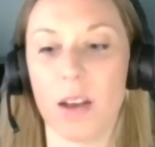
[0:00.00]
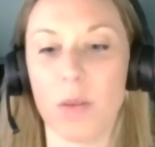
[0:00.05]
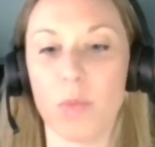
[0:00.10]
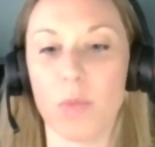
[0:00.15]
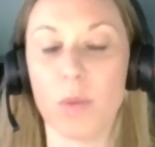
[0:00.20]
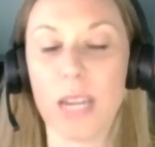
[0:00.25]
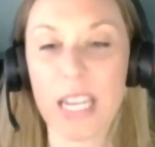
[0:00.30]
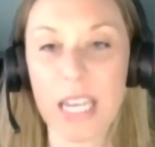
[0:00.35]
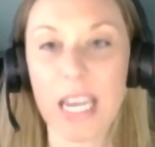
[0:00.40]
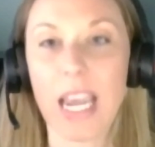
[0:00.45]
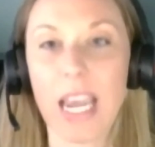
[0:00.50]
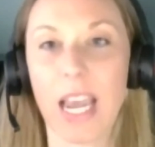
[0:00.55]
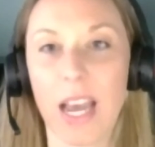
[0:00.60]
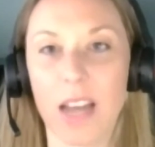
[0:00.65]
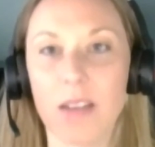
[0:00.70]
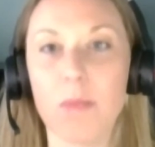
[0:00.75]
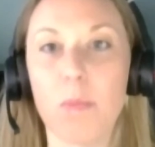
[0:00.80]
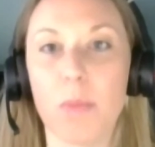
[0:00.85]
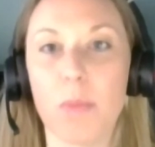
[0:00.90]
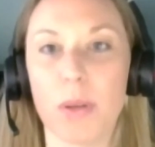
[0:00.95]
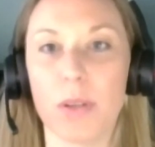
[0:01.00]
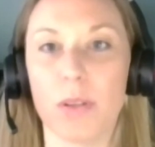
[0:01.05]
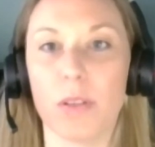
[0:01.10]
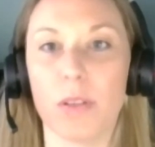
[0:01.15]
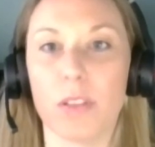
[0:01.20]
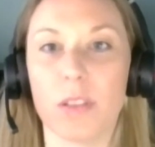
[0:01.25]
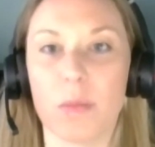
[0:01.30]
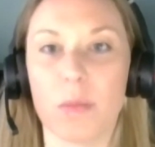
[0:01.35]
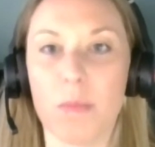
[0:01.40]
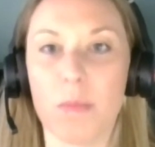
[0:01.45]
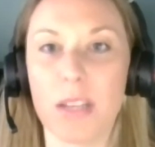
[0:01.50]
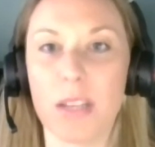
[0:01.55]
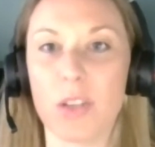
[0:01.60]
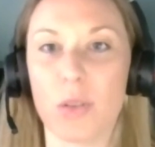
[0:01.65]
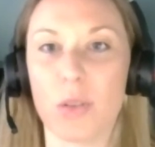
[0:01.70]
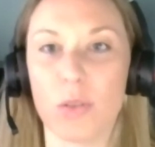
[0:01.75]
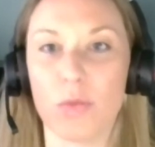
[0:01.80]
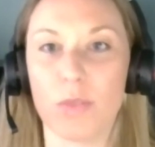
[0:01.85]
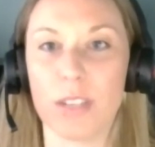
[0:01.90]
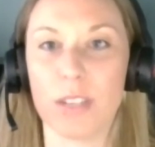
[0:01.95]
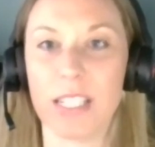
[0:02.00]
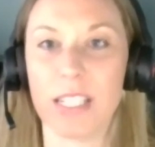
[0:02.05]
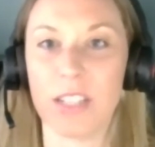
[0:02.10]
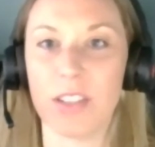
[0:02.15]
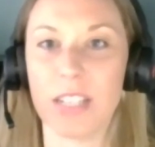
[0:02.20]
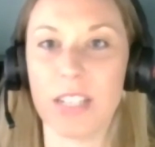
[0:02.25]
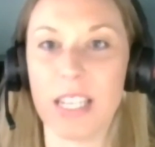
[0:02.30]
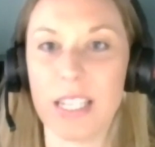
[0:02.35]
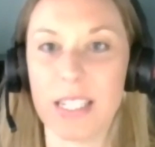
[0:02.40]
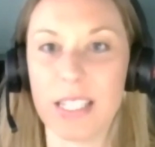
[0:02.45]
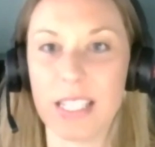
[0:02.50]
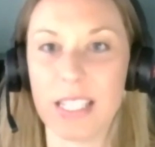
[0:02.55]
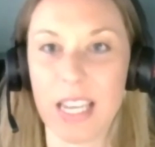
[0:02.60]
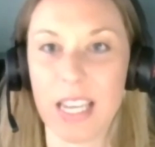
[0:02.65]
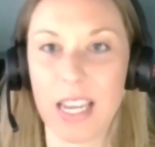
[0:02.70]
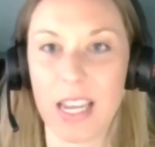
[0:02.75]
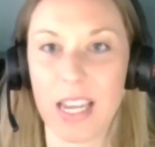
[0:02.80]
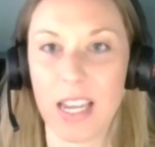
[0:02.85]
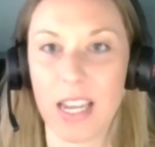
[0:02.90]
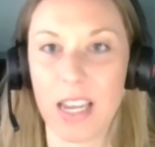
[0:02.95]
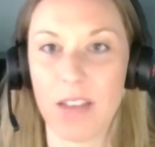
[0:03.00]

we can build mental resiliency,